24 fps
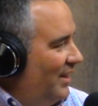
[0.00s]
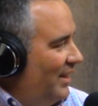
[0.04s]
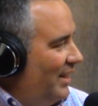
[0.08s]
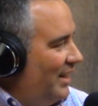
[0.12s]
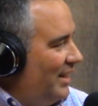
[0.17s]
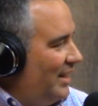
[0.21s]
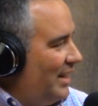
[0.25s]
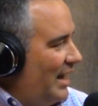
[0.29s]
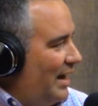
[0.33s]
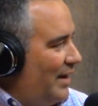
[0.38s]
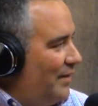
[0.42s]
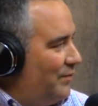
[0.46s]

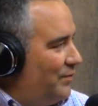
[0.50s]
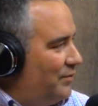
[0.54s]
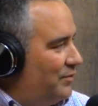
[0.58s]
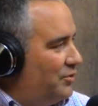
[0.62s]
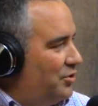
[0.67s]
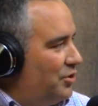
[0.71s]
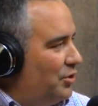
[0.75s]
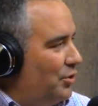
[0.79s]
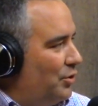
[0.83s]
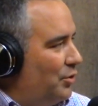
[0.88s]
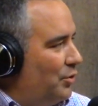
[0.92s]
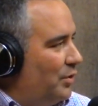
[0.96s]
and have
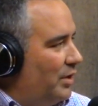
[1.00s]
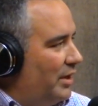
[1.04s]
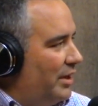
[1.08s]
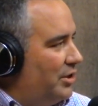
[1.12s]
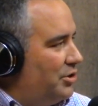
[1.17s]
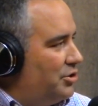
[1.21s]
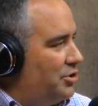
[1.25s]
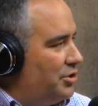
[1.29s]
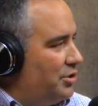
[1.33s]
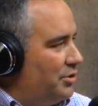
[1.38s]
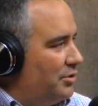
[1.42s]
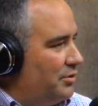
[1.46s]
two
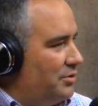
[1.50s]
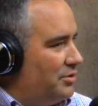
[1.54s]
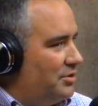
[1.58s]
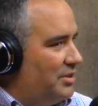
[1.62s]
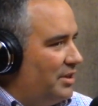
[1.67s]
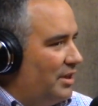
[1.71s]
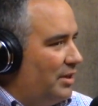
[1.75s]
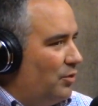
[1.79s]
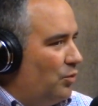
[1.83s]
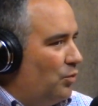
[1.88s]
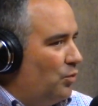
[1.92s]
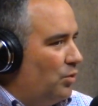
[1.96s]
issues
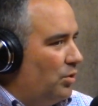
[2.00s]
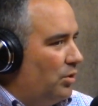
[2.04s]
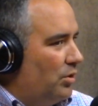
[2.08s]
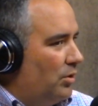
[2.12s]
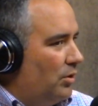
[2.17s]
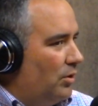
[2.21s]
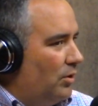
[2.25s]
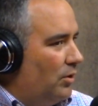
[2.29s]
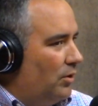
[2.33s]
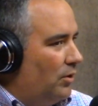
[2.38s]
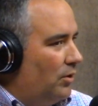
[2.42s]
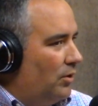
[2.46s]
that
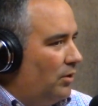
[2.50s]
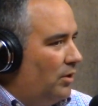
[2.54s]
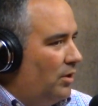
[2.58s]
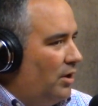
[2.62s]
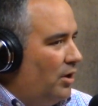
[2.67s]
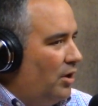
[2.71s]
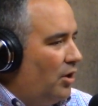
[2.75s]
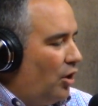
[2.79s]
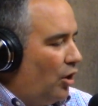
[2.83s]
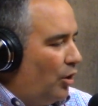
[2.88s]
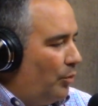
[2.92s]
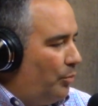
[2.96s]

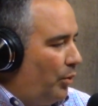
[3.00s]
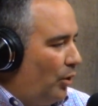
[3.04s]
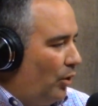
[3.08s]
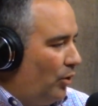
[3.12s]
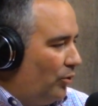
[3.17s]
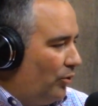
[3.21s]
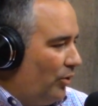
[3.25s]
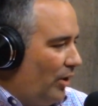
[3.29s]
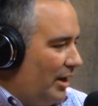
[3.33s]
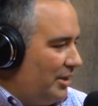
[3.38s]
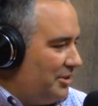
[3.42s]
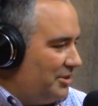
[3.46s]
are
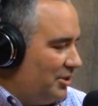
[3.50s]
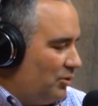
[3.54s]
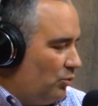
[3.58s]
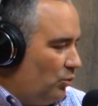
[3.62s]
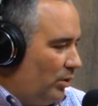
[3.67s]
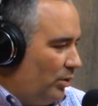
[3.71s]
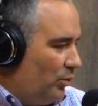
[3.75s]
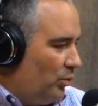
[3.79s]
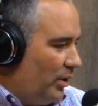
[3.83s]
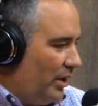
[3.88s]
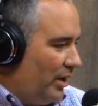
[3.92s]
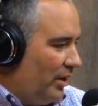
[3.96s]
polarizing
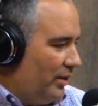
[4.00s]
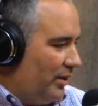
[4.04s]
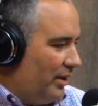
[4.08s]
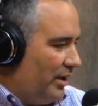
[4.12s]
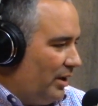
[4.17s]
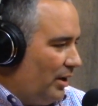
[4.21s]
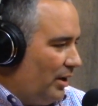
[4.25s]
one way or the